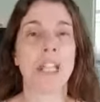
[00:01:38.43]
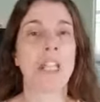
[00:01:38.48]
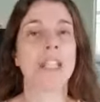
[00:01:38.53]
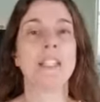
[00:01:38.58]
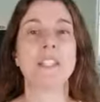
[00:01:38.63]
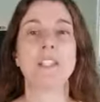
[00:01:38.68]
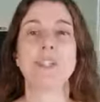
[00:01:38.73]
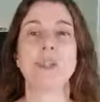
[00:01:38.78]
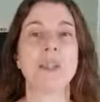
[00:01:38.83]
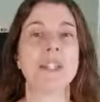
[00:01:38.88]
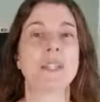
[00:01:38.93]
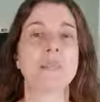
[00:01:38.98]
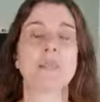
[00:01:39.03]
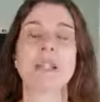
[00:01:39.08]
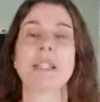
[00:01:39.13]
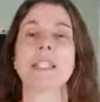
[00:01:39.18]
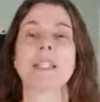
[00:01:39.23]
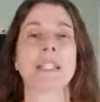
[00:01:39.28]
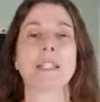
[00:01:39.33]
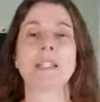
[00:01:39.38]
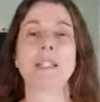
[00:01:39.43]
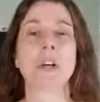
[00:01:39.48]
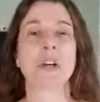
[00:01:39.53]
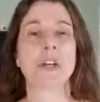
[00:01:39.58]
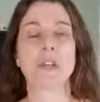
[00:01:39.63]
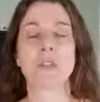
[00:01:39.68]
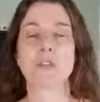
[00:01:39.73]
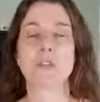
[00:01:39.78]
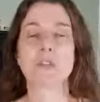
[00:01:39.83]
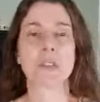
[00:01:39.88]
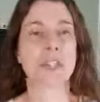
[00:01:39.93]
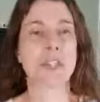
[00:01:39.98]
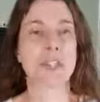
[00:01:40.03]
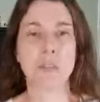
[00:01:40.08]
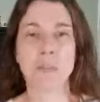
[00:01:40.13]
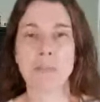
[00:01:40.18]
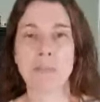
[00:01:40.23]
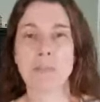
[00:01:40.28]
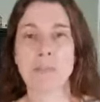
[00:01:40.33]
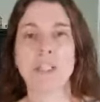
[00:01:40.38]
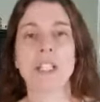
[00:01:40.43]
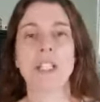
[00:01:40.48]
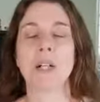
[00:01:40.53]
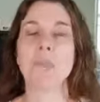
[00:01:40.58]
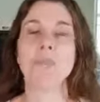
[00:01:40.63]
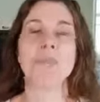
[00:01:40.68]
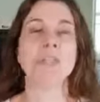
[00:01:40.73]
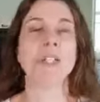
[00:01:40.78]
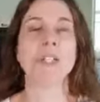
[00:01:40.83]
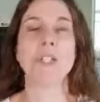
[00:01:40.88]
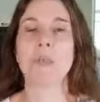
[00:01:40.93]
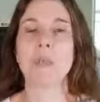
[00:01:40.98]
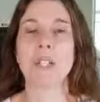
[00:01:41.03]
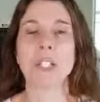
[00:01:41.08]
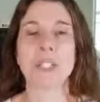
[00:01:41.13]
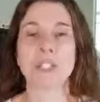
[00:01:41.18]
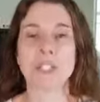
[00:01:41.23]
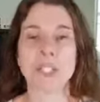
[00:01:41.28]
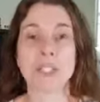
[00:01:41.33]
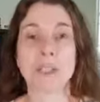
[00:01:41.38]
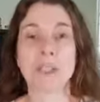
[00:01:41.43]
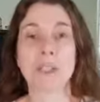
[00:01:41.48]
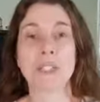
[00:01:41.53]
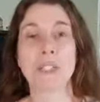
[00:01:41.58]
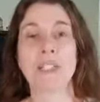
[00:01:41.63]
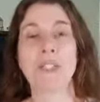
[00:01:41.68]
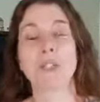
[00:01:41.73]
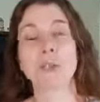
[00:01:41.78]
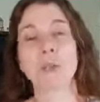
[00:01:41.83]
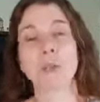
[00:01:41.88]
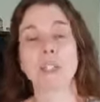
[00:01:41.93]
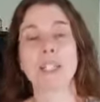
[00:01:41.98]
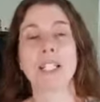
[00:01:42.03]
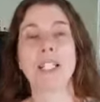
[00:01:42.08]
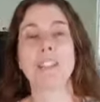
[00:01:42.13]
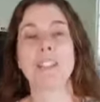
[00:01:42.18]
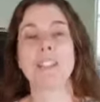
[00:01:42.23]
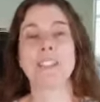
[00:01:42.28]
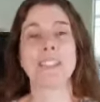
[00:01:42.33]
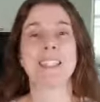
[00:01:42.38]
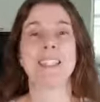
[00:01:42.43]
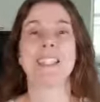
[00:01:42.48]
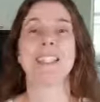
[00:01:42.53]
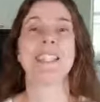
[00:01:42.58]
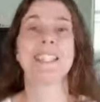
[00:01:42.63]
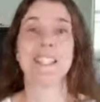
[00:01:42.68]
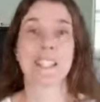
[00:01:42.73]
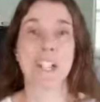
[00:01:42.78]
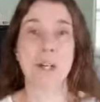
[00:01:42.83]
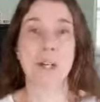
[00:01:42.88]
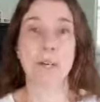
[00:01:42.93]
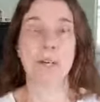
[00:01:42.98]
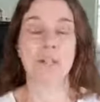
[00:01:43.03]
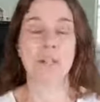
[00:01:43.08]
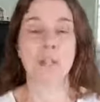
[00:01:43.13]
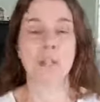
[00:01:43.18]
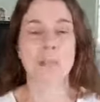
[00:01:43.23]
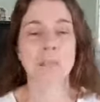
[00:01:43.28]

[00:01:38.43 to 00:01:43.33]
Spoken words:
Any tool that makes things harder for you, you know, you don't need to use a tool that isn't helpful.